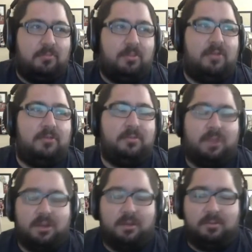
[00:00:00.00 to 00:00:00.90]
that was
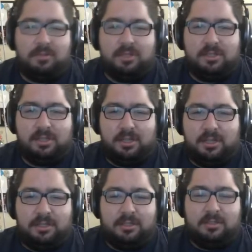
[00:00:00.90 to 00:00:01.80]
brought up was,
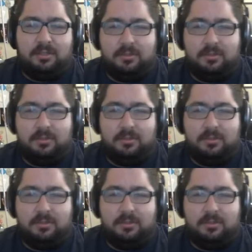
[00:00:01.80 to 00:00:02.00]
do